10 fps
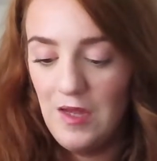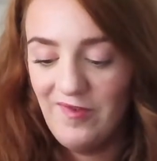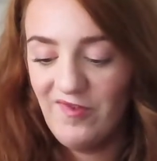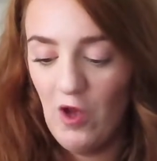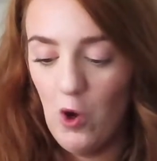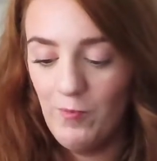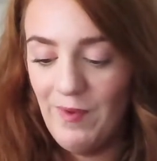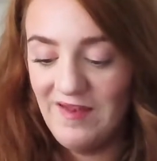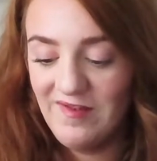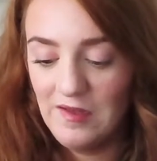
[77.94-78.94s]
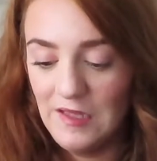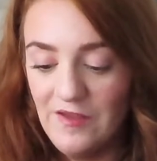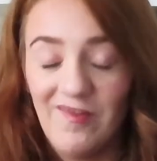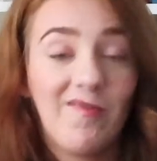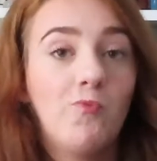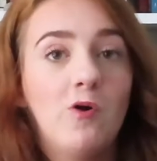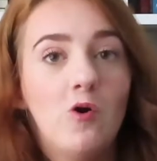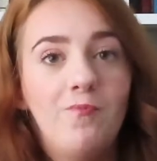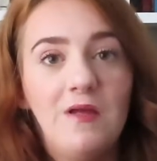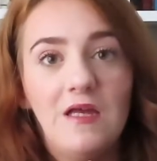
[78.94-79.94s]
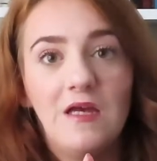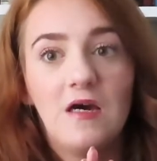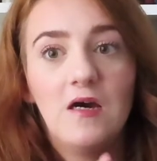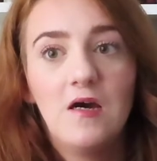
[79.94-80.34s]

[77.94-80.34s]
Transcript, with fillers: So basically, this will be.